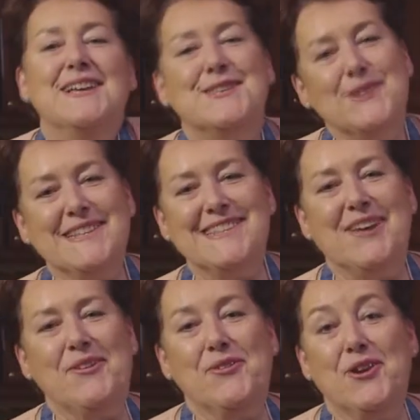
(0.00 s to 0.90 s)
So let's
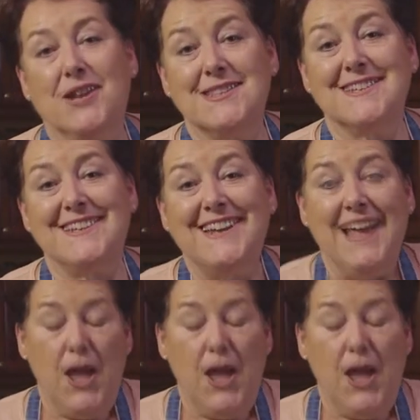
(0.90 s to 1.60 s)
start on the custard.